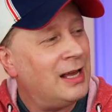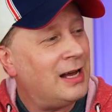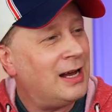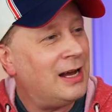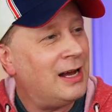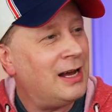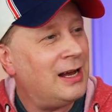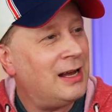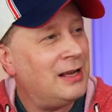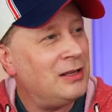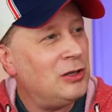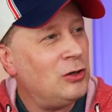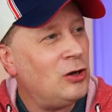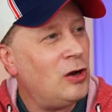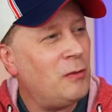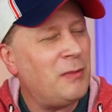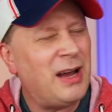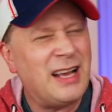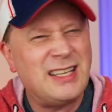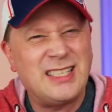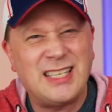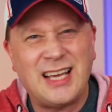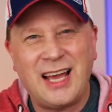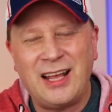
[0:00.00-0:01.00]
Uh, you know
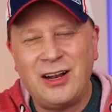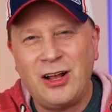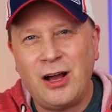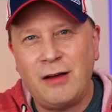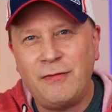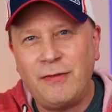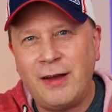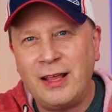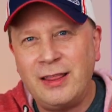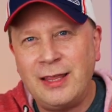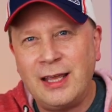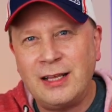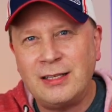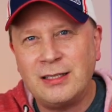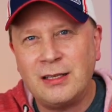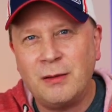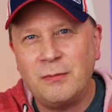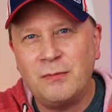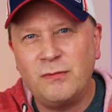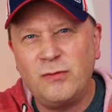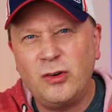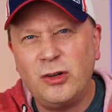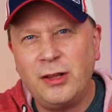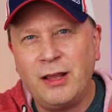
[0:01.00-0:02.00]
my sign off. I think
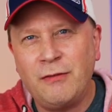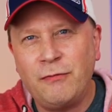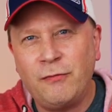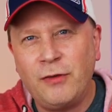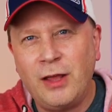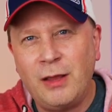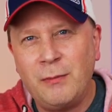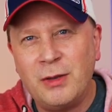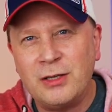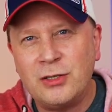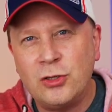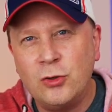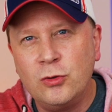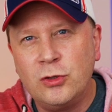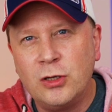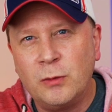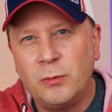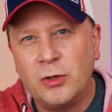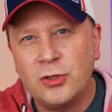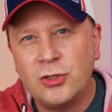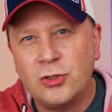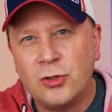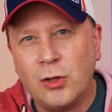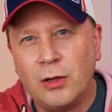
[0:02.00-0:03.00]
some really famous
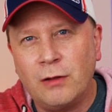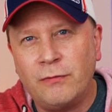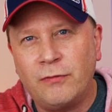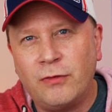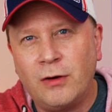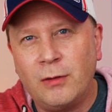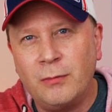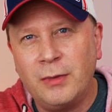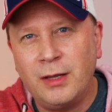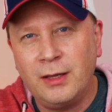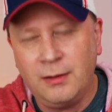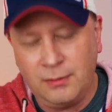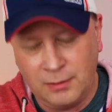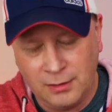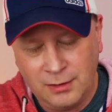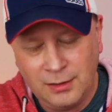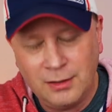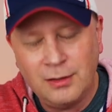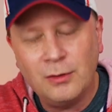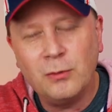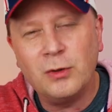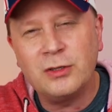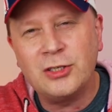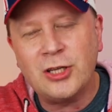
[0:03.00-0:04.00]
YouTuber stole it from me.
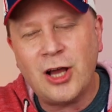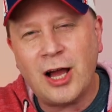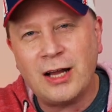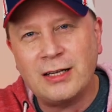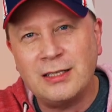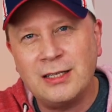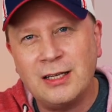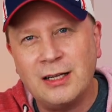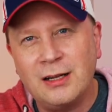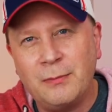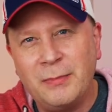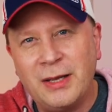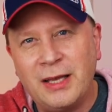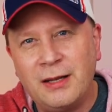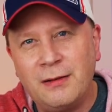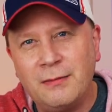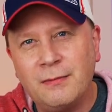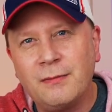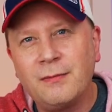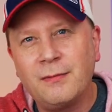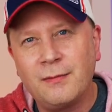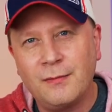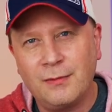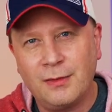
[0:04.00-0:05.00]
We'll talk to you in a
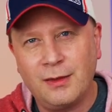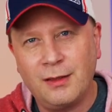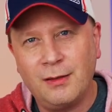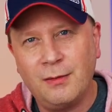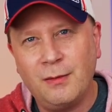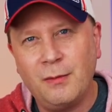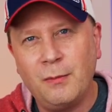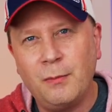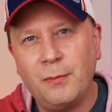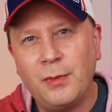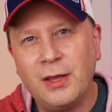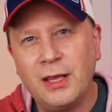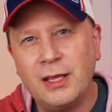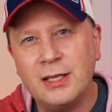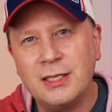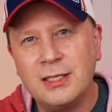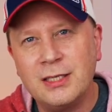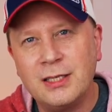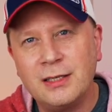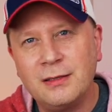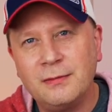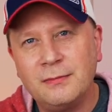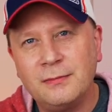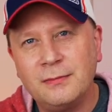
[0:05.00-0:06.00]
bit.
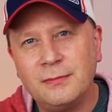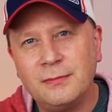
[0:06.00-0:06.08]
Peace.